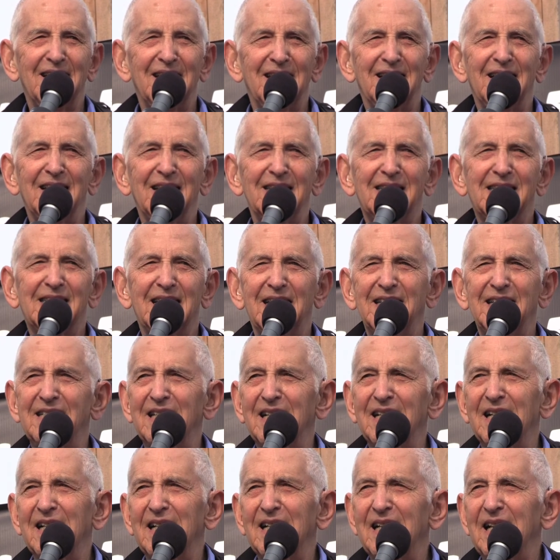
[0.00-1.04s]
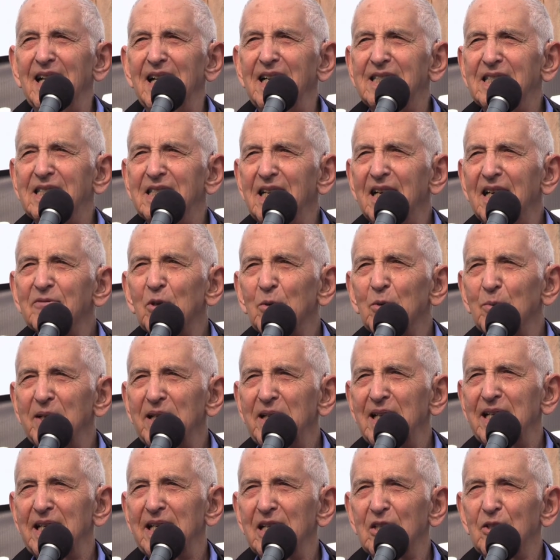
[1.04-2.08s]
And I said, "It's never
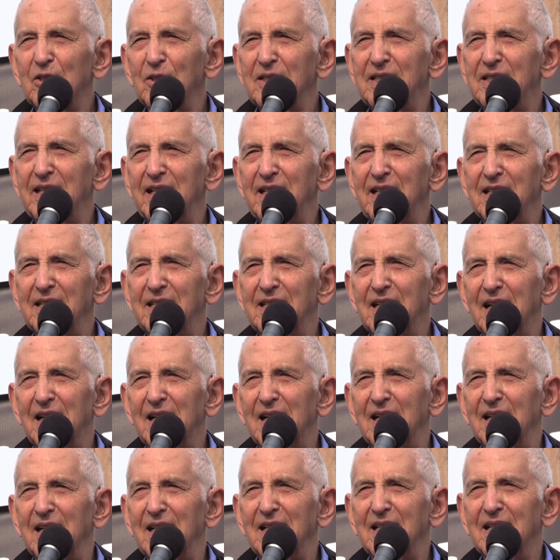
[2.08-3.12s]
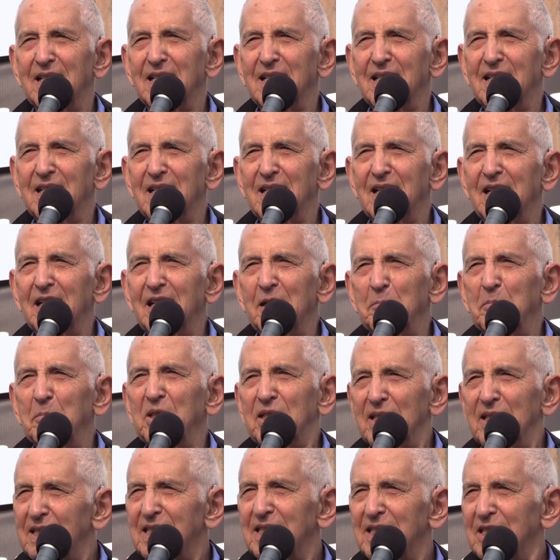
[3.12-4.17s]
really a good day to die,
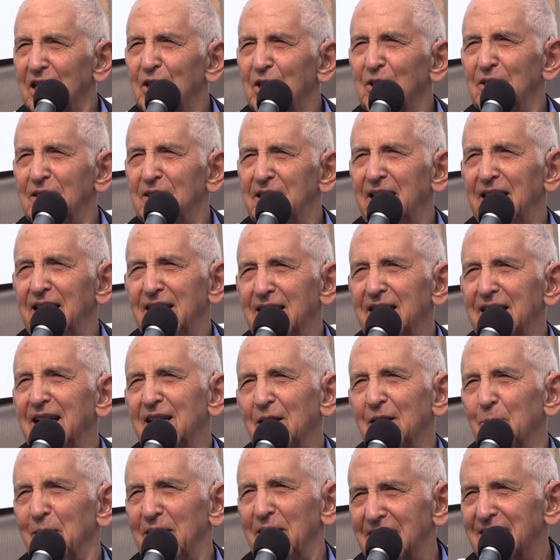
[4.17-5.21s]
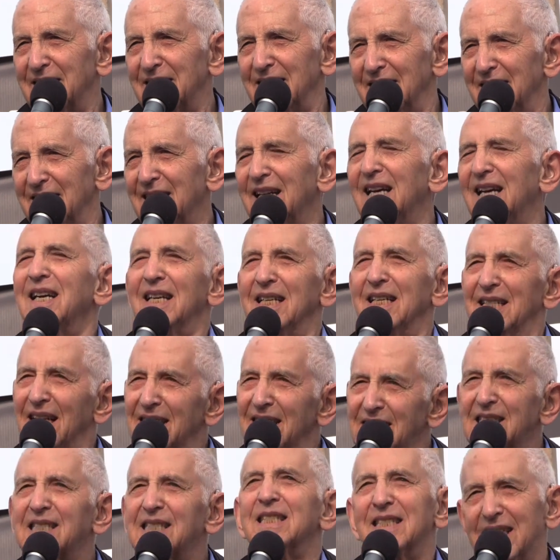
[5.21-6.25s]
but this is a good day to get arrested." And
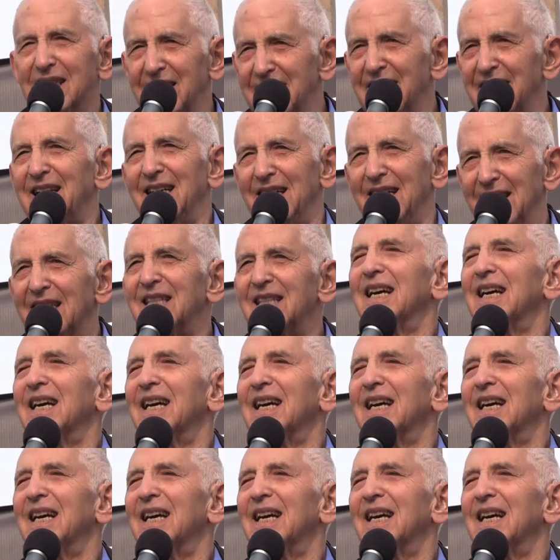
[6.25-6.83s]
that's today.